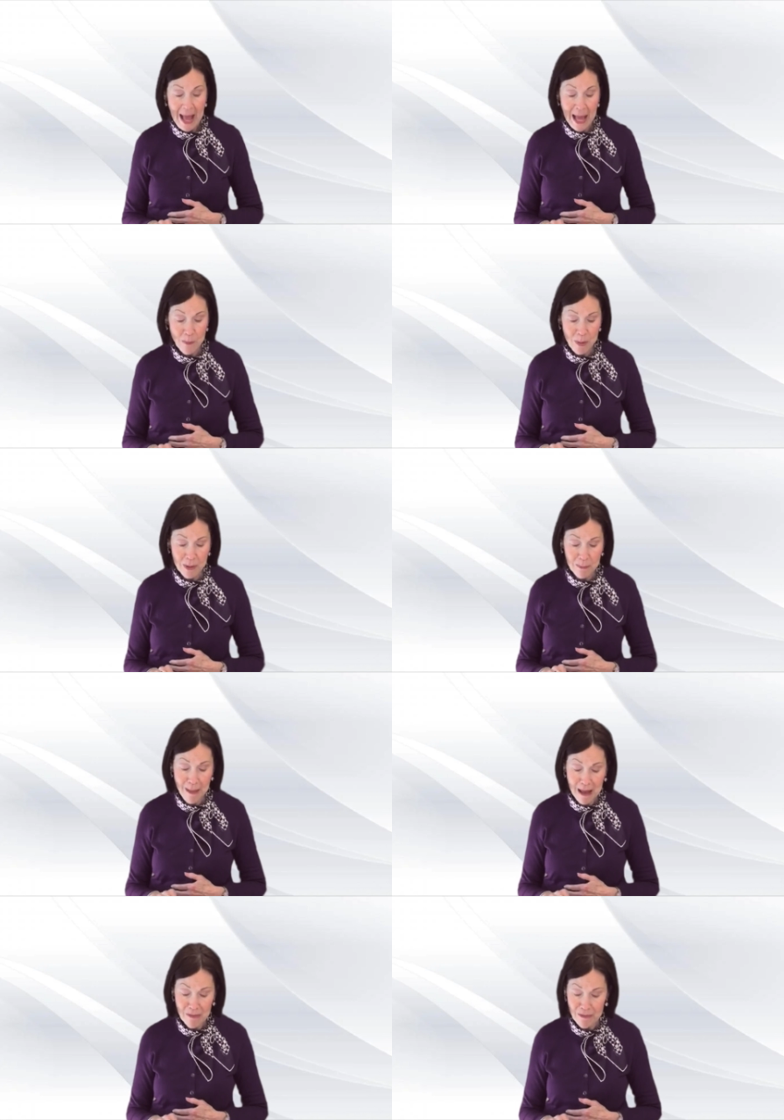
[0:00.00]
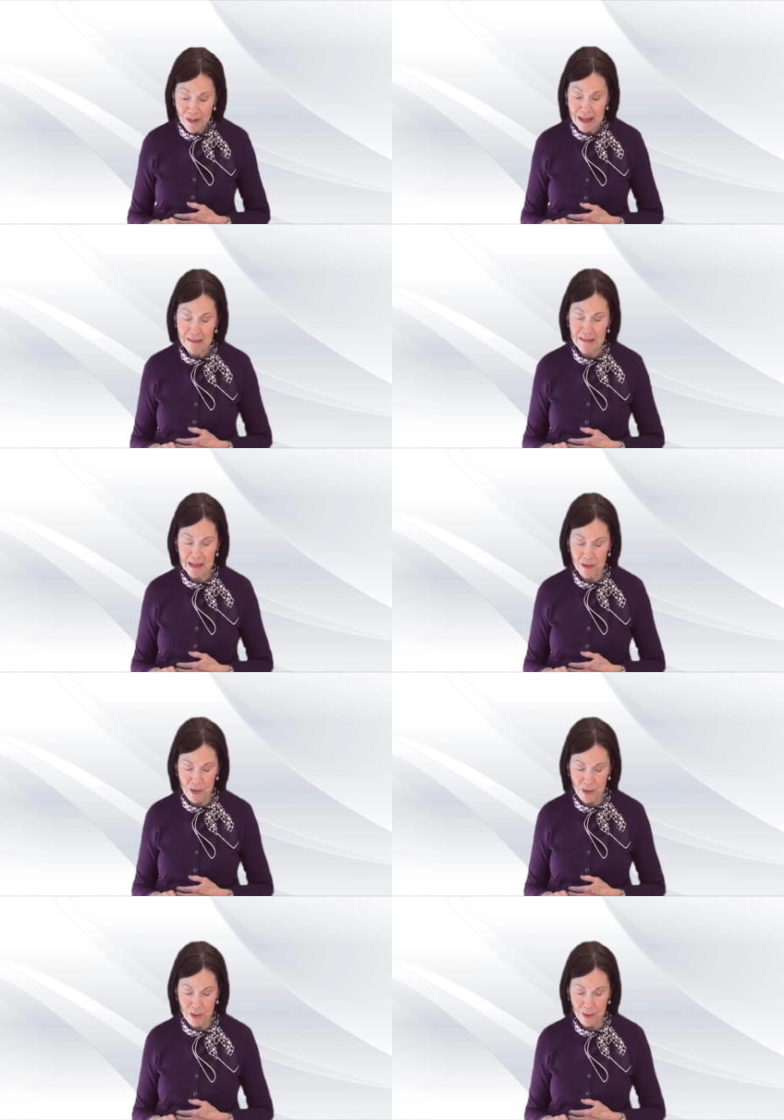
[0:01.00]
I put my faith in
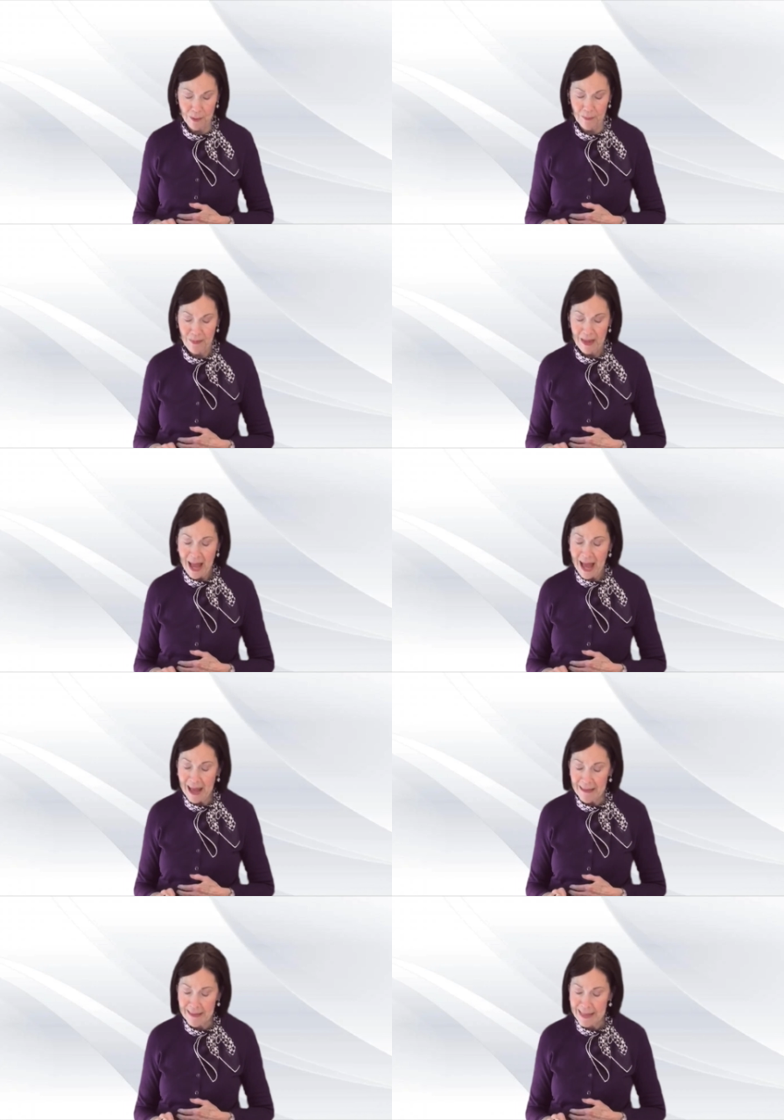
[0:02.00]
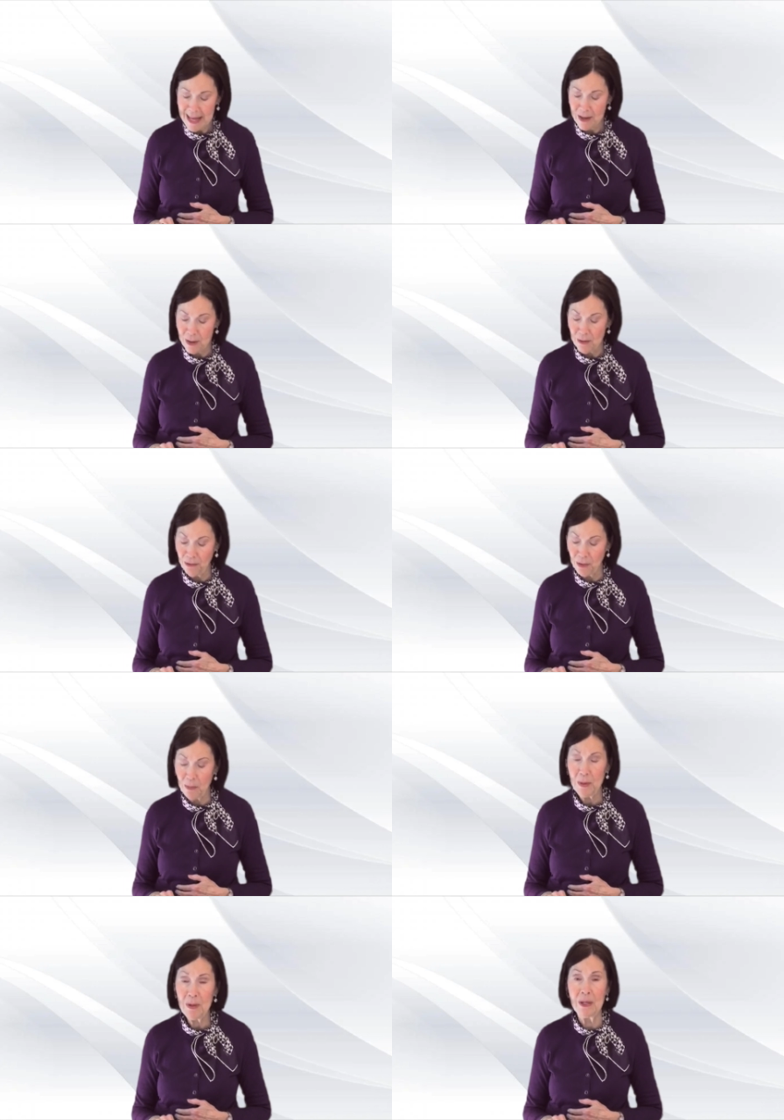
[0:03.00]
you. I thank you for
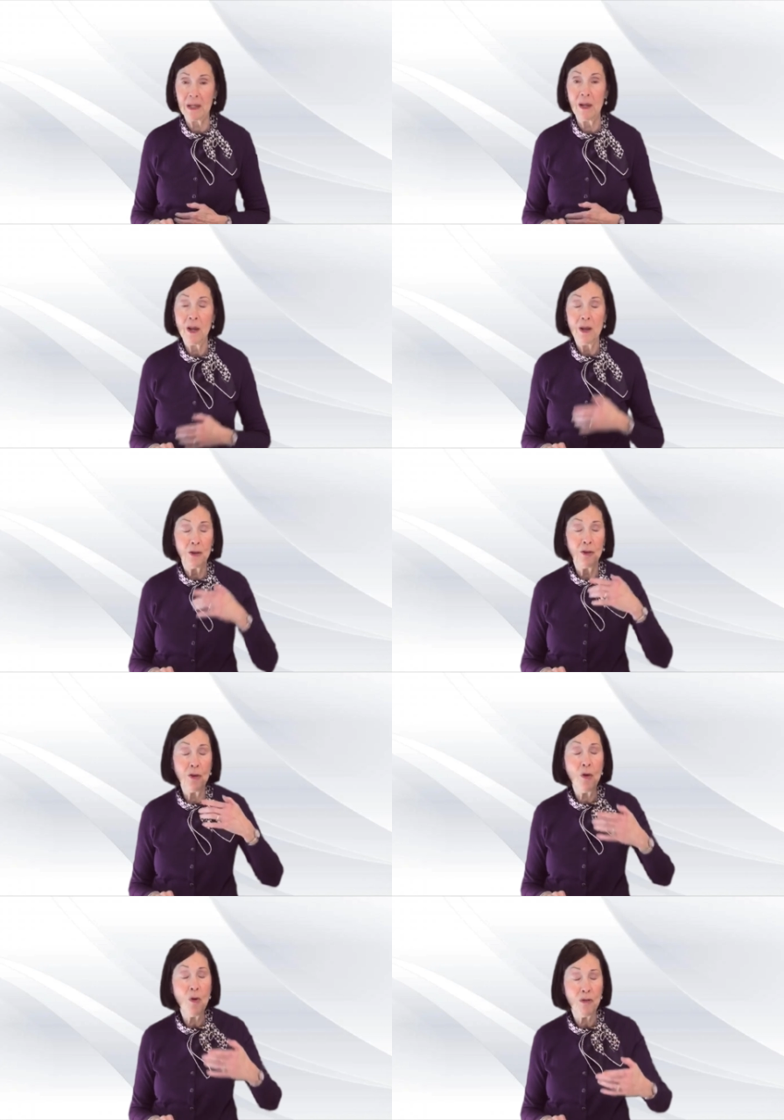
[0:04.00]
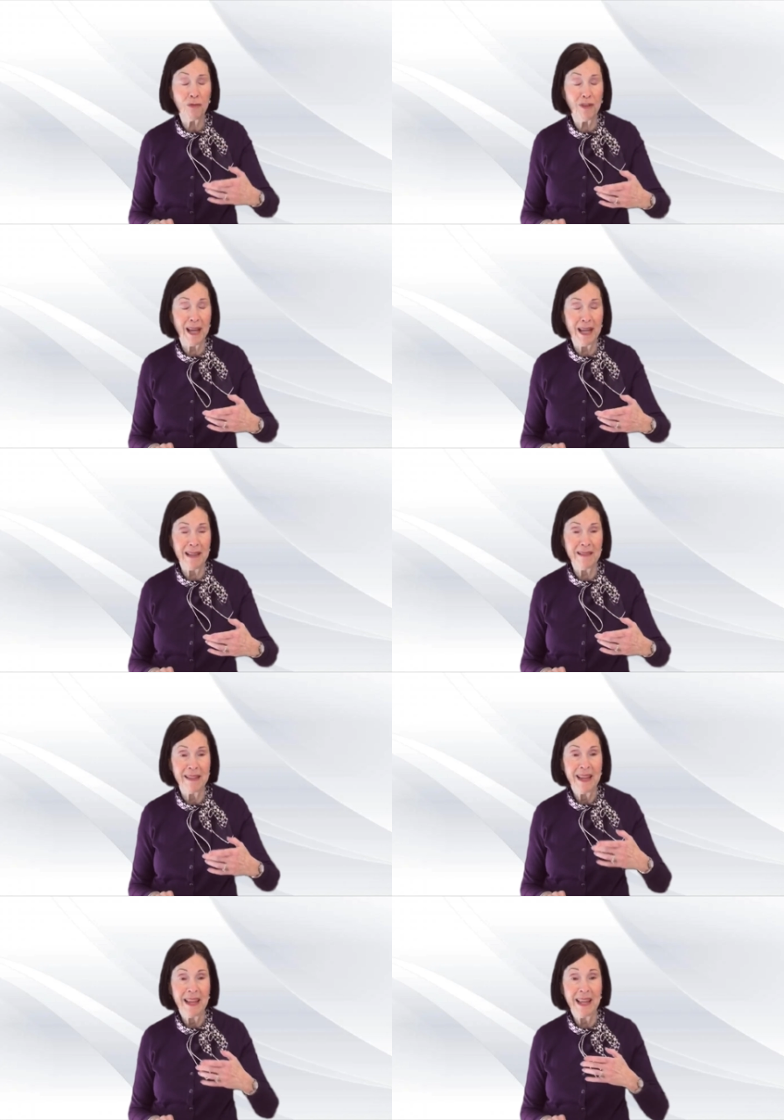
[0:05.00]
putting your faith
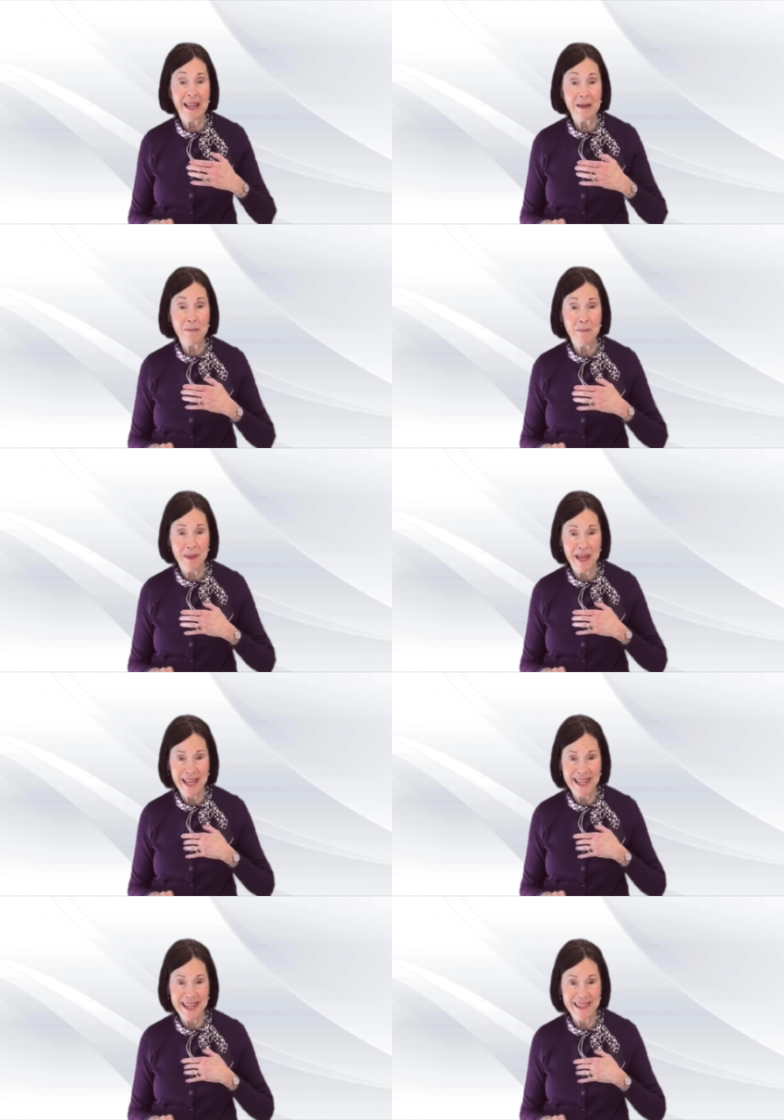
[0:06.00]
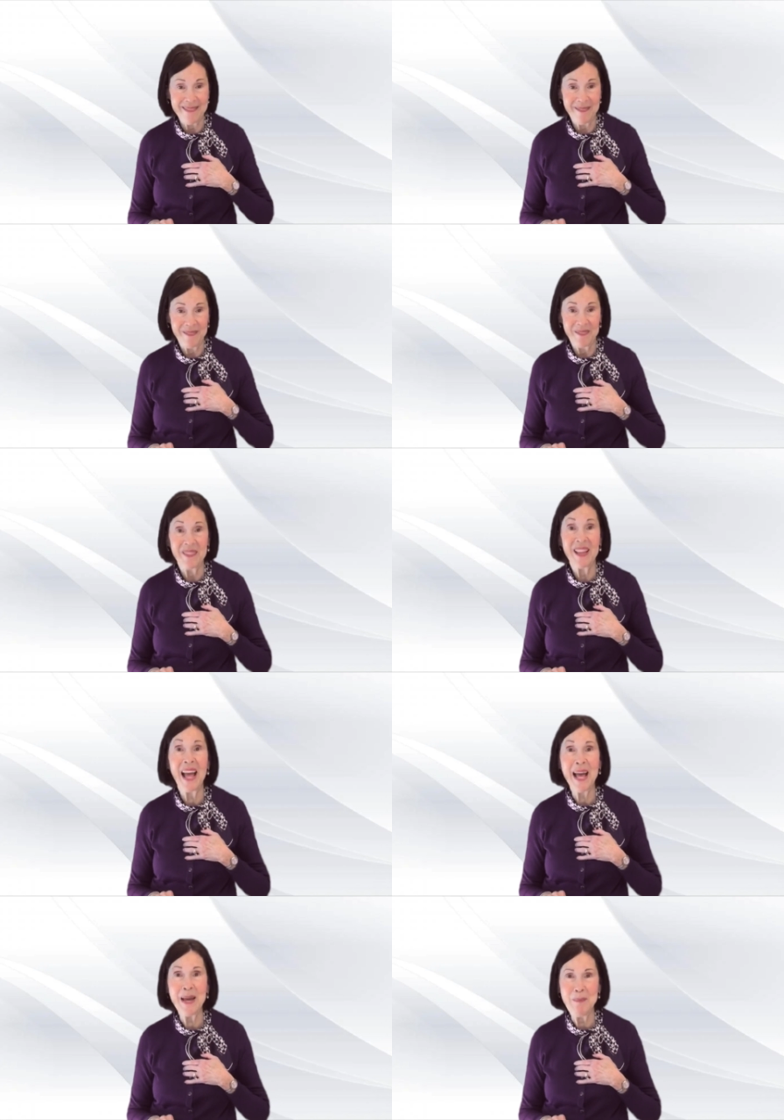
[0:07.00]
in me.
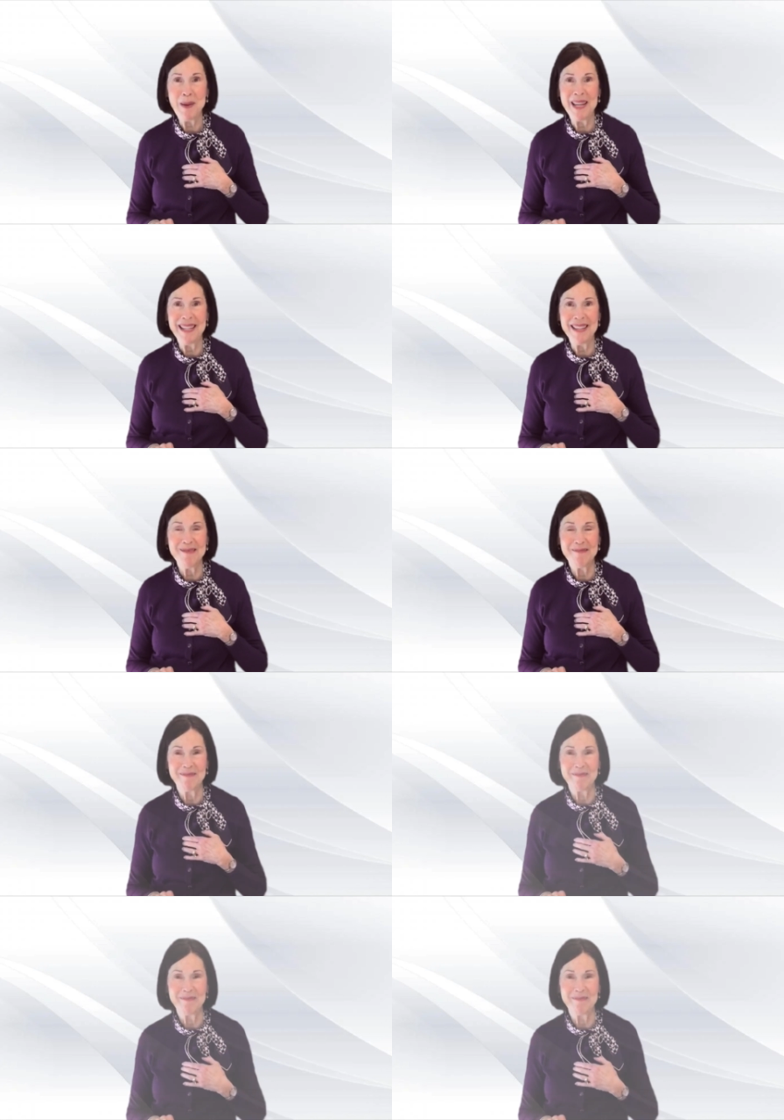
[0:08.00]
Amen.